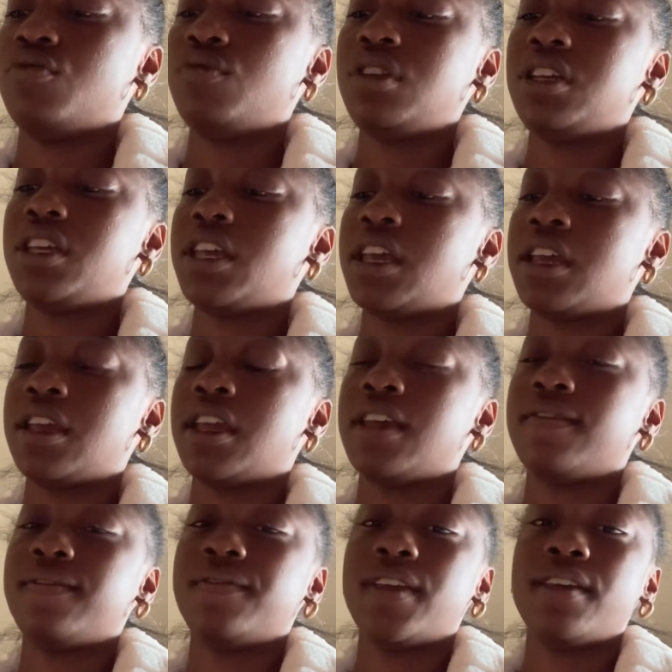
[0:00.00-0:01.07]
really can't,
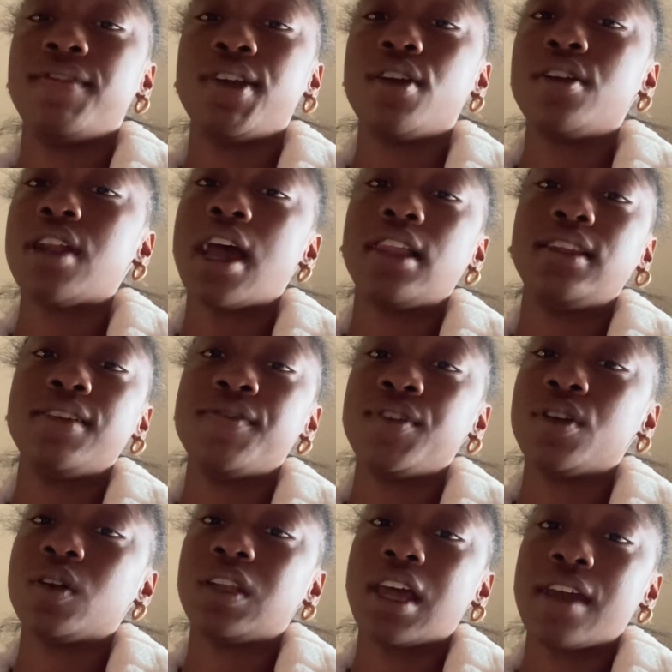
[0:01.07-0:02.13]
if you're not living
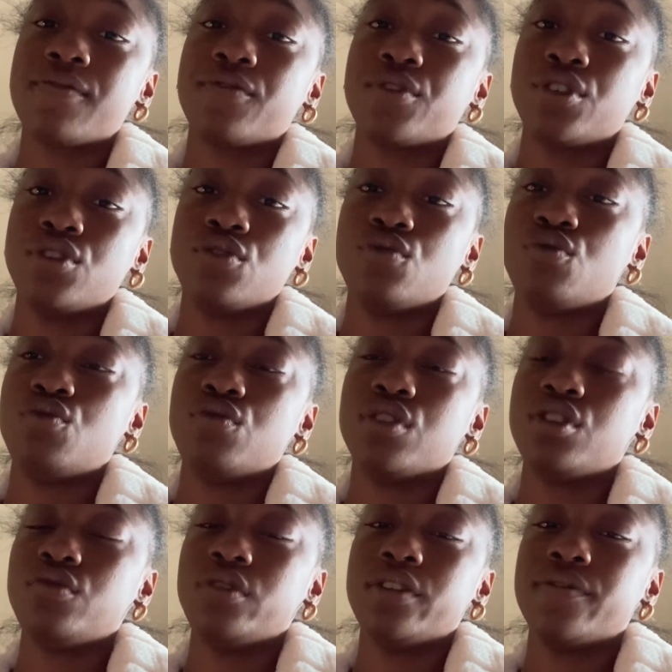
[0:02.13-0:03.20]
your life for you, who are
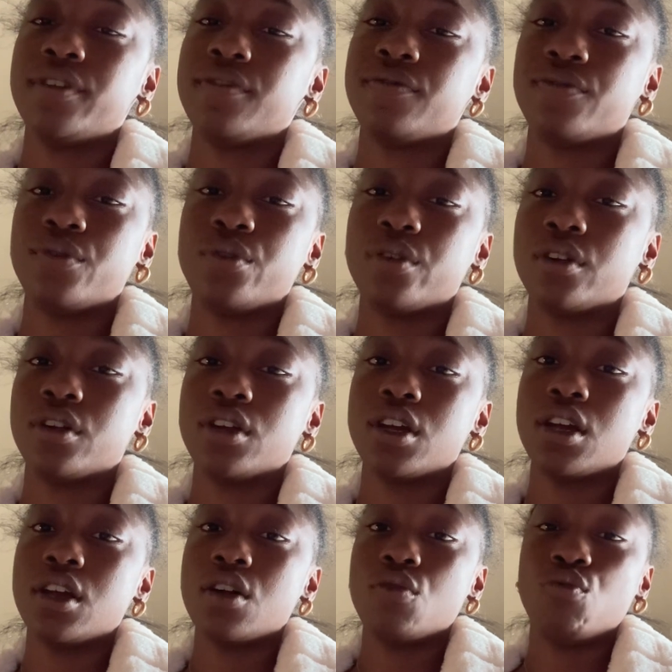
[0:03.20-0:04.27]
you living it for?
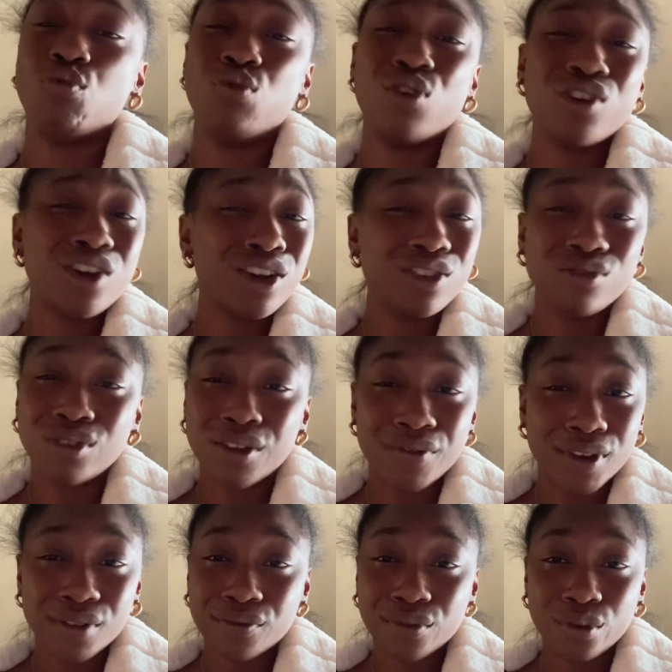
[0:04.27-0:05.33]
What are you living
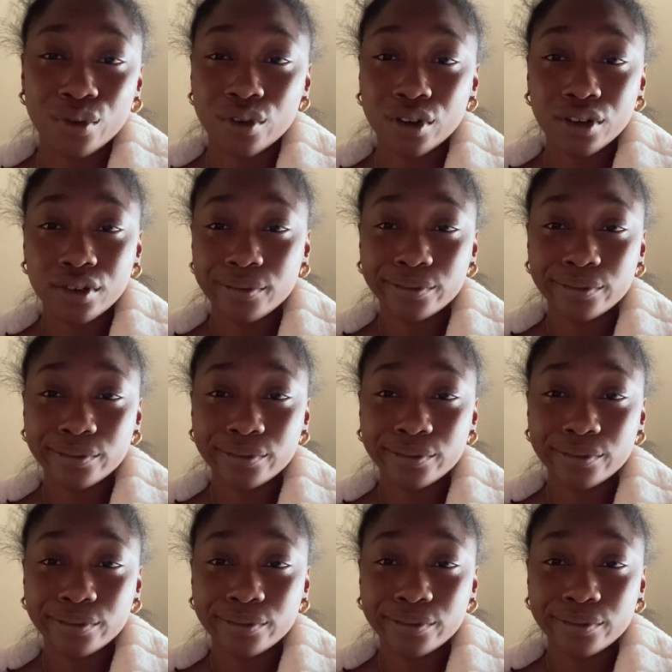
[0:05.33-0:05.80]
it for?